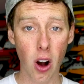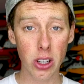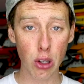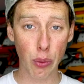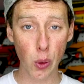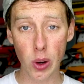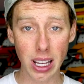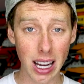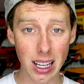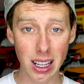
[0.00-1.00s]
Also, if you want to
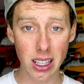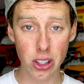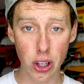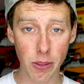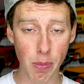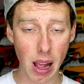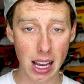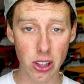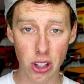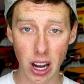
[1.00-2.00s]
get any of these Nerf
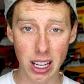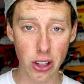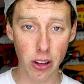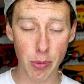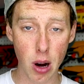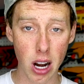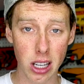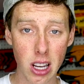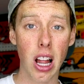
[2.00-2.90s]
blasters or any Nerf products,